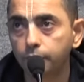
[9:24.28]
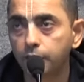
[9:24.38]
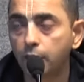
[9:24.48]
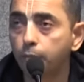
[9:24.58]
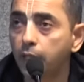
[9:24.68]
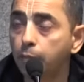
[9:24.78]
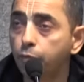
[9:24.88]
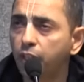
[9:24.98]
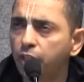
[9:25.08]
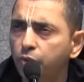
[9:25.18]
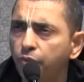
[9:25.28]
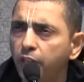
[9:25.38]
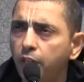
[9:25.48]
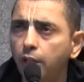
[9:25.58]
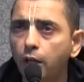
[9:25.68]
Sometimes, when it's
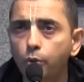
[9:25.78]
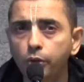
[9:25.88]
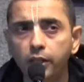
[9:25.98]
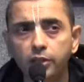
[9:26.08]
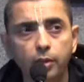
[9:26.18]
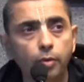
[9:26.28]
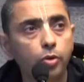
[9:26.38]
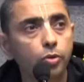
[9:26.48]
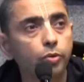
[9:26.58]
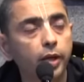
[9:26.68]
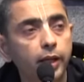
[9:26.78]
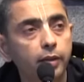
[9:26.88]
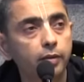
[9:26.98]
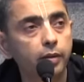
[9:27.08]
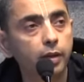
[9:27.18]
very cloudy, it's about to rain,